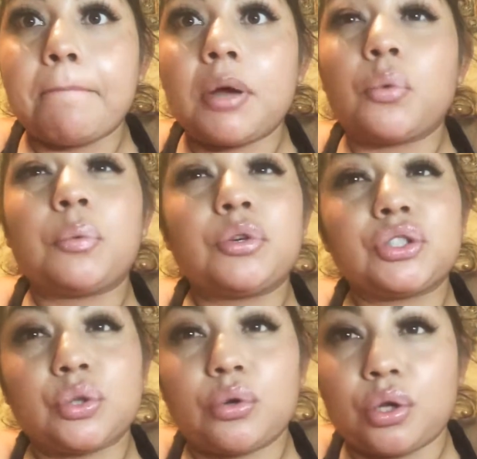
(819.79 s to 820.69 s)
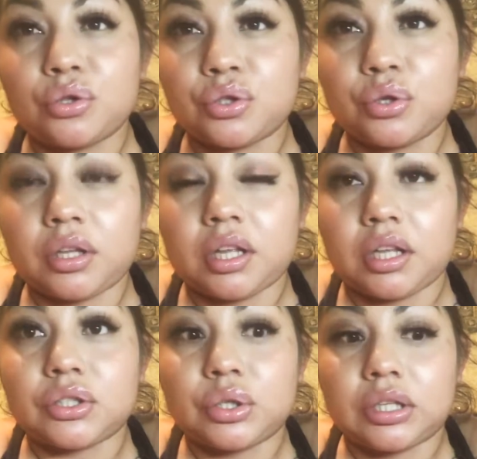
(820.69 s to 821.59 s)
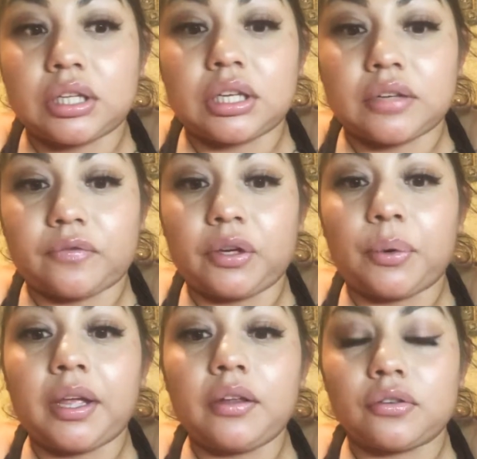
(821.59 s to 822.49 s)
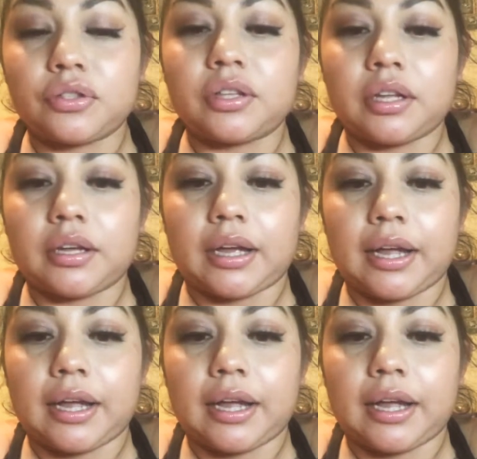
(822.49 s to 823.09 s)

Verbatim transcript: but we were so close to the to the freeway or to the